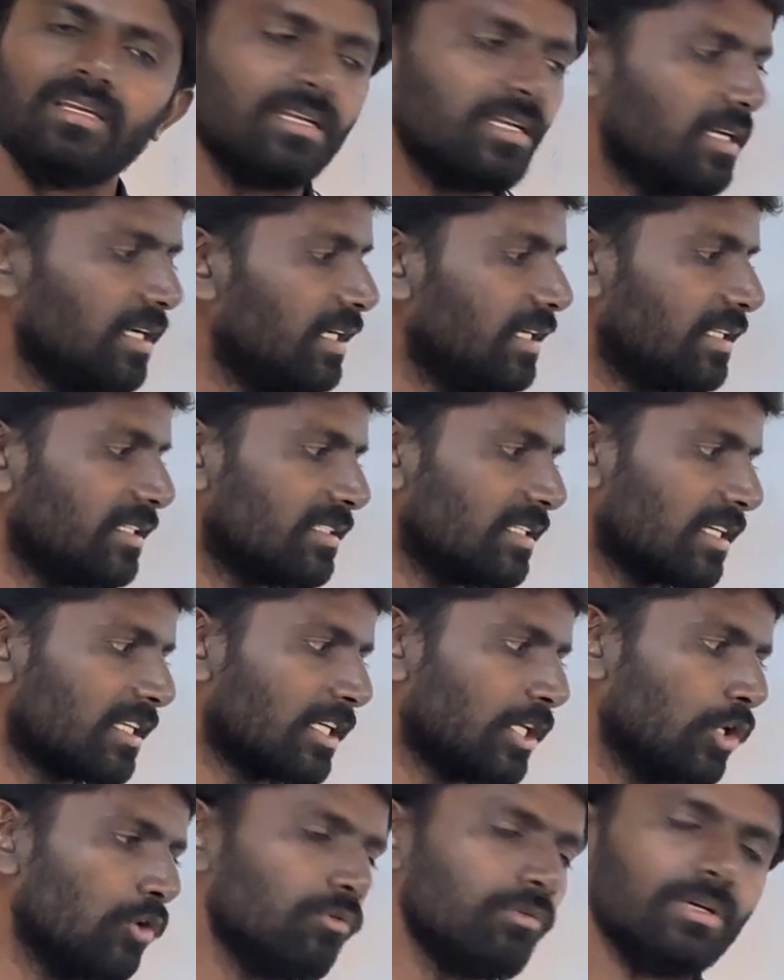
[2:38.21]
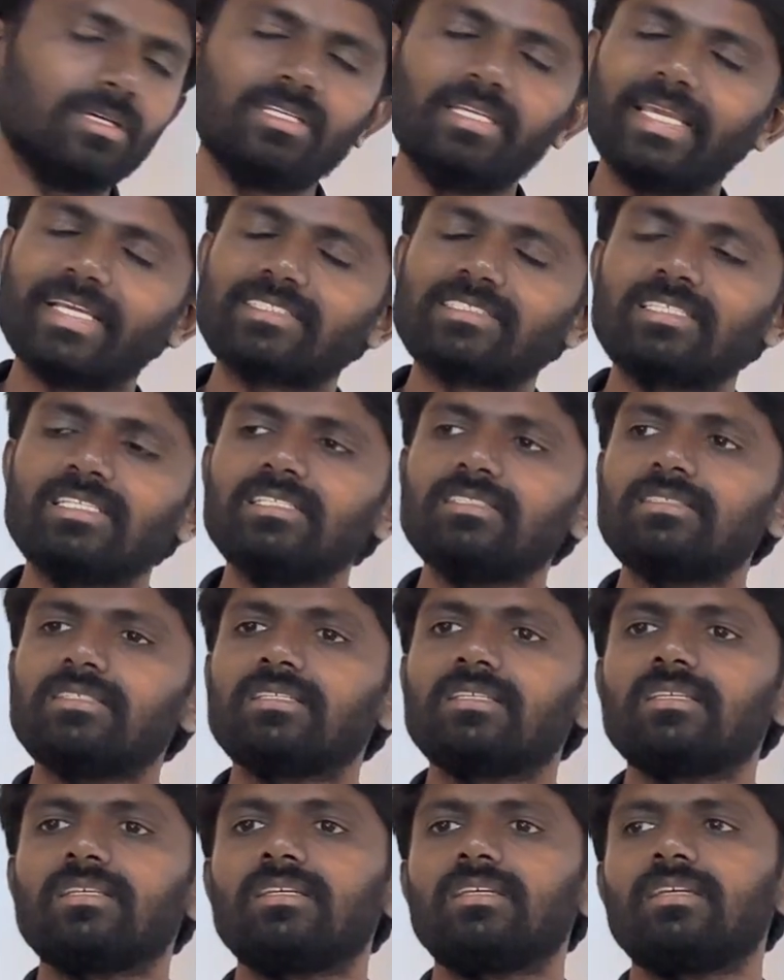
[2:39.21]
integer, q x is
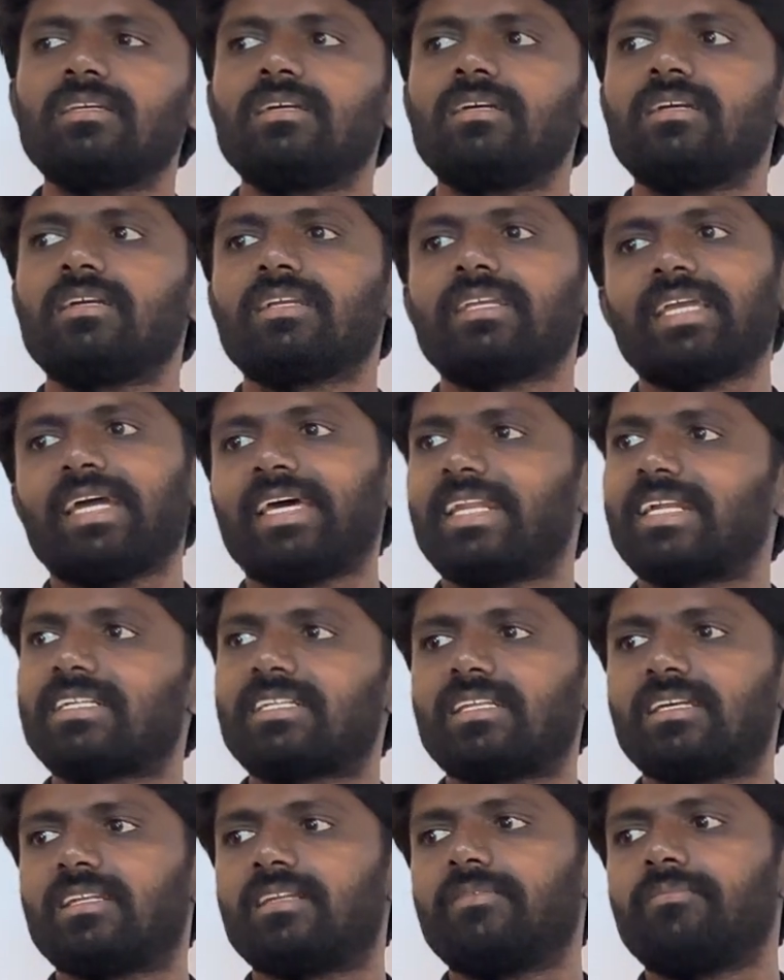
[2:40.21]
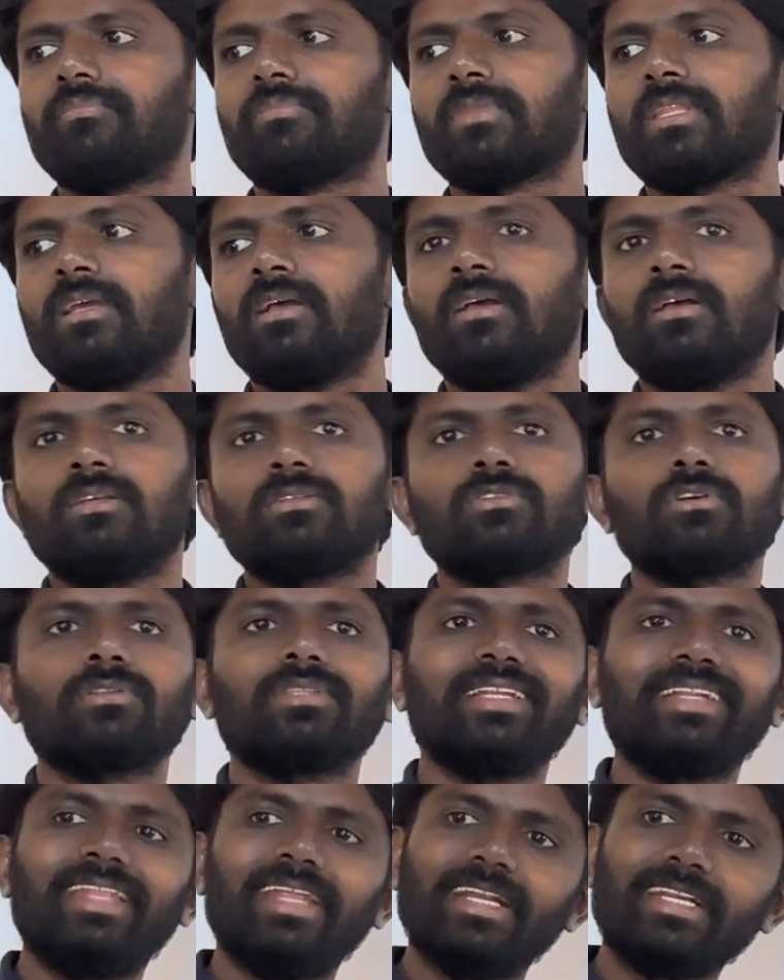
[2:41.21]
character. So the
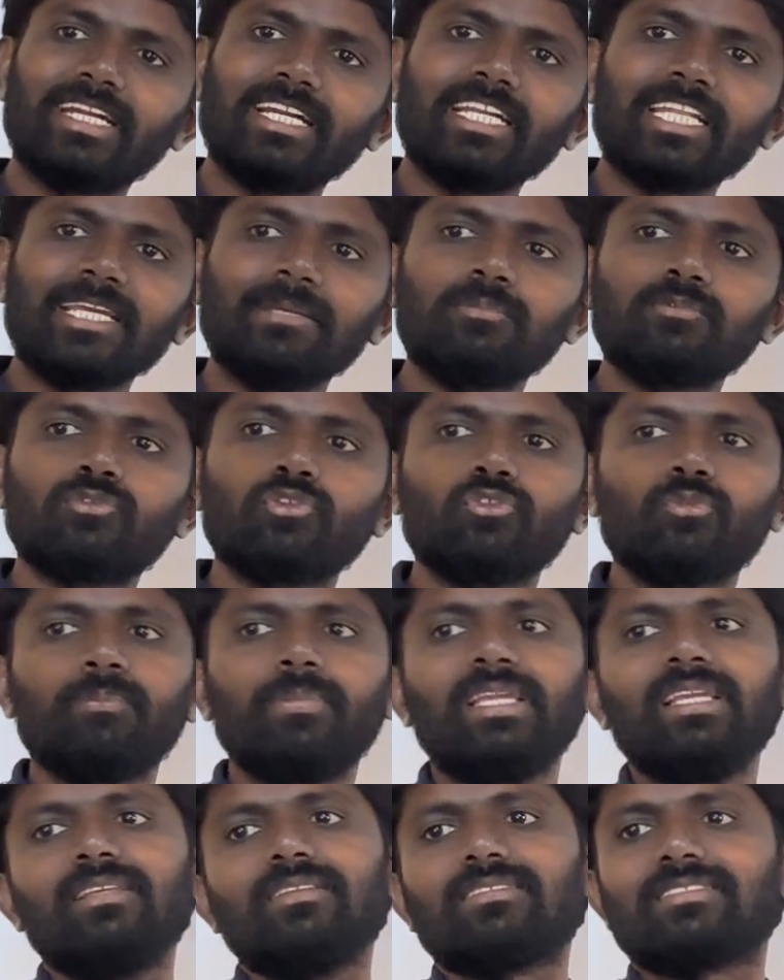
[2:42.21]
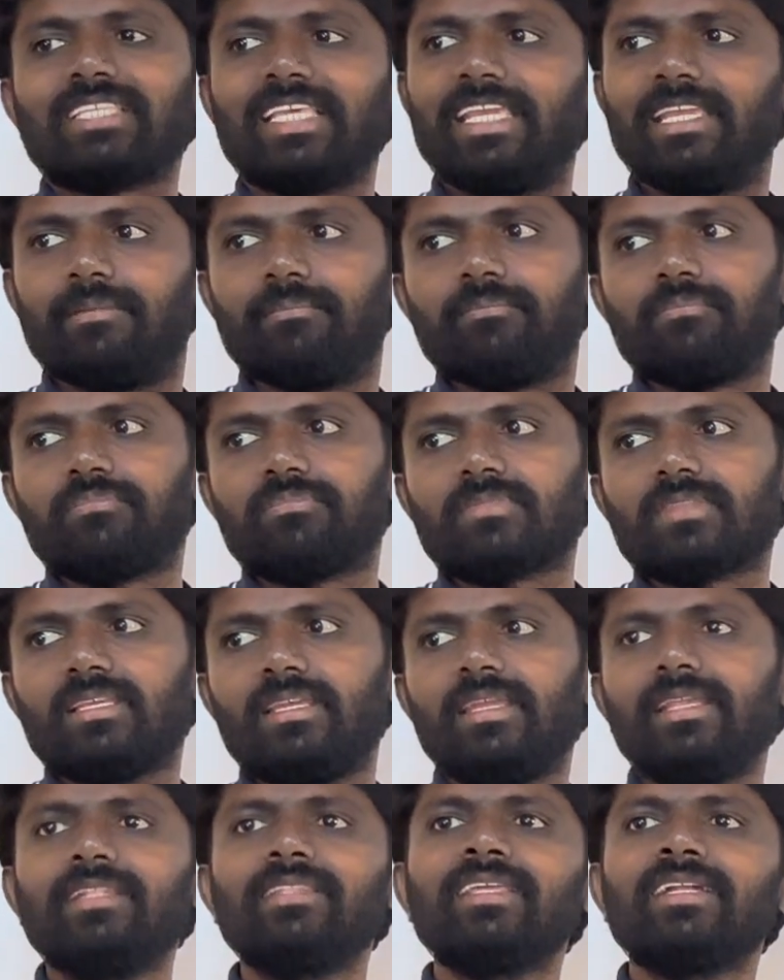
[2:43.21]
data type should be same.
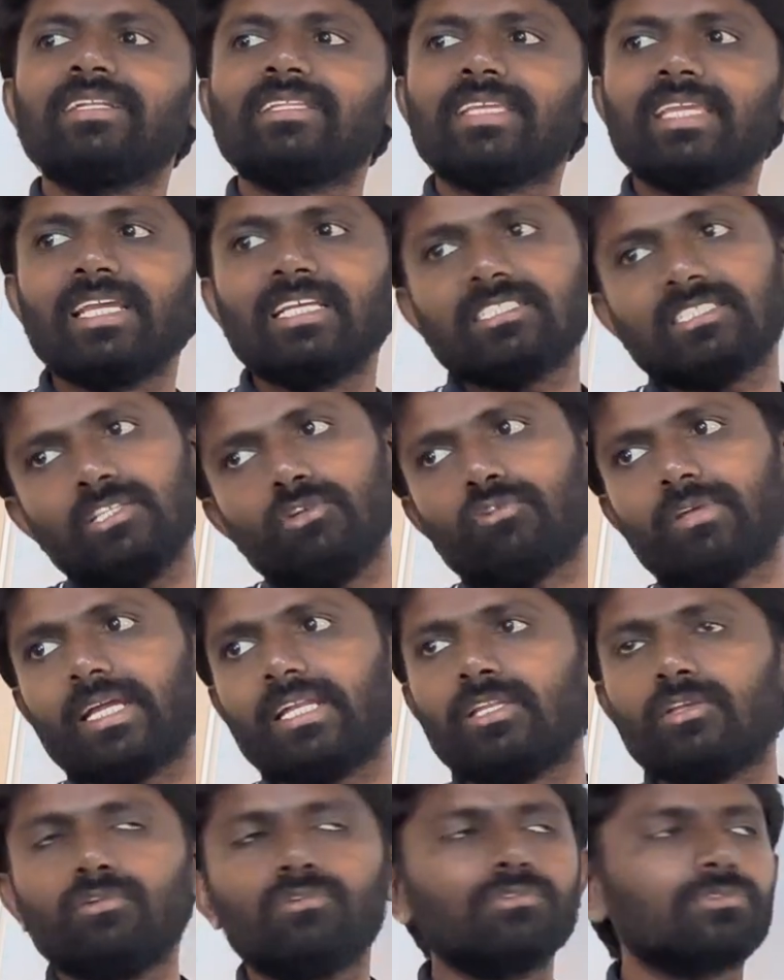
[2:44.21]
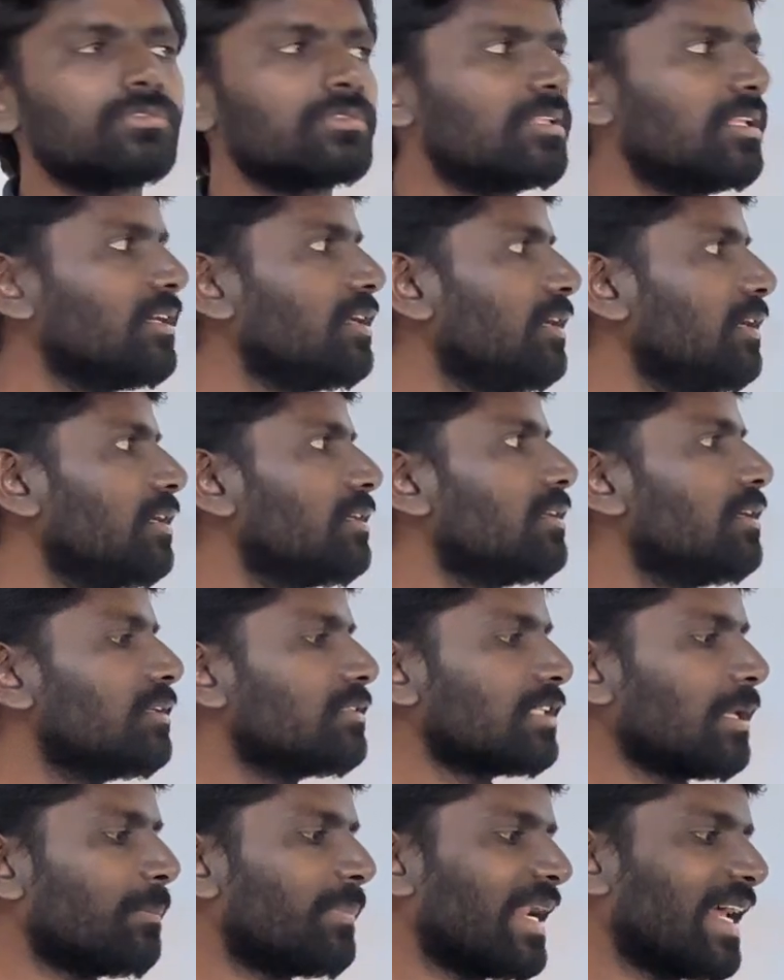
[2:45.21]
In that case, you can use the
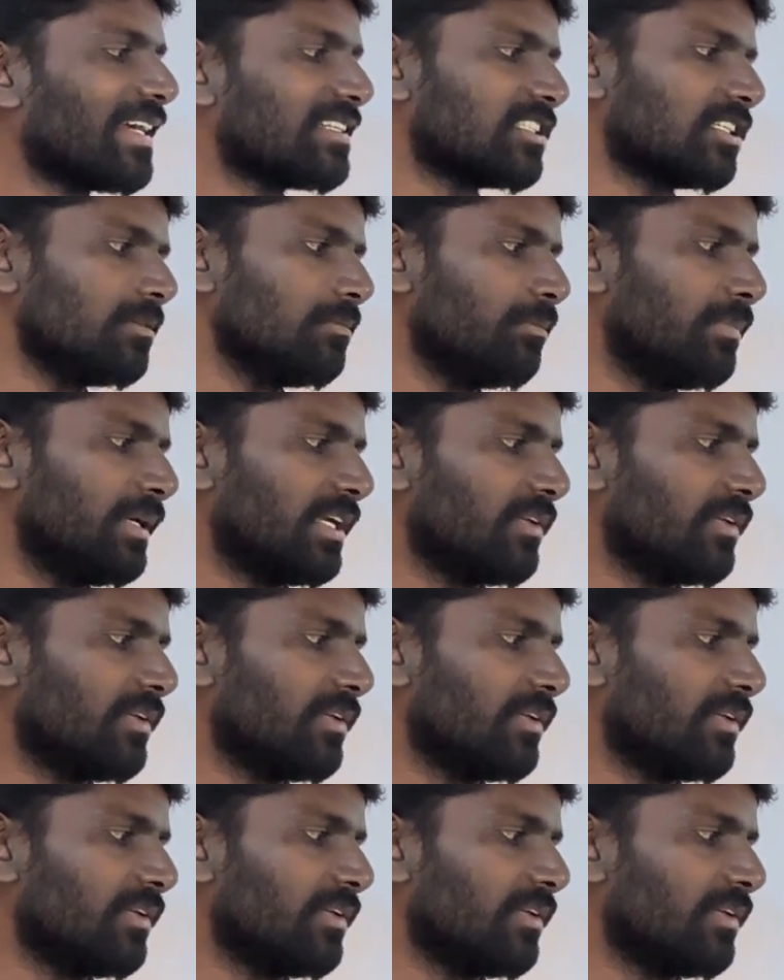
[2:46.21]
subtraction